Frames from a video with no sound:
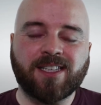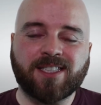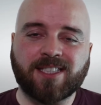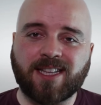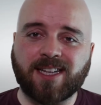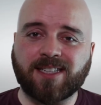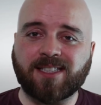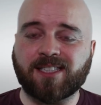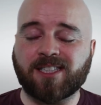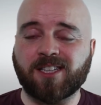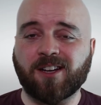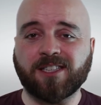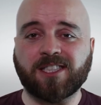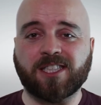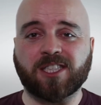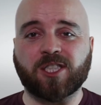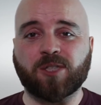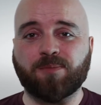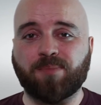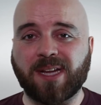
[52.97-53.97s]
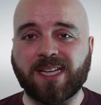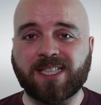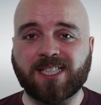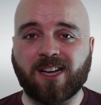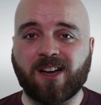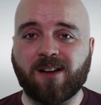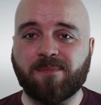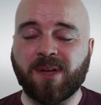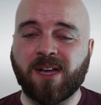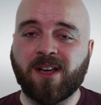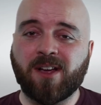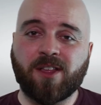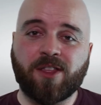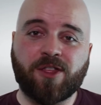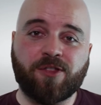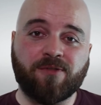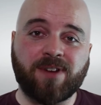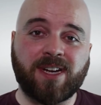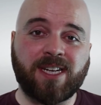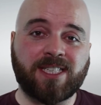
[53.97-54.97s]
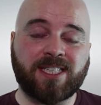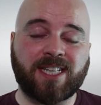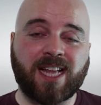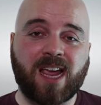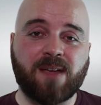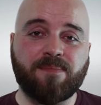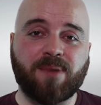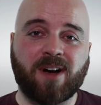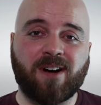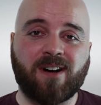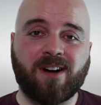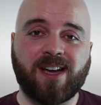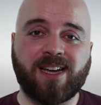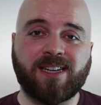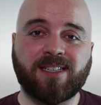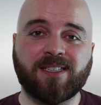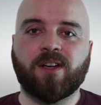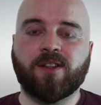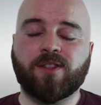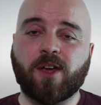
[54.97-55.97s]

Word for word: so they decide to split up. Three stay behind.